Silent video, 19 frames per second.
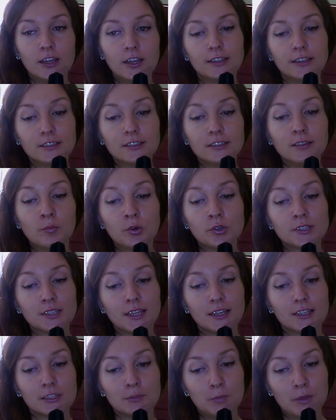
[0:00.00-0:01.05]
It's the most
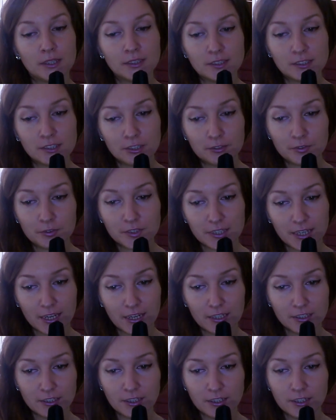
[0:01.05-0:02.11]
expensive
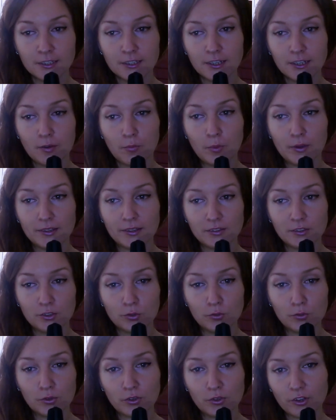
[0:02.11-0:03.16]
state in India, but you
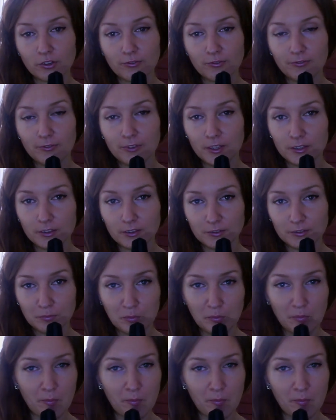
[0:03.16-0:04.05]
would not feel,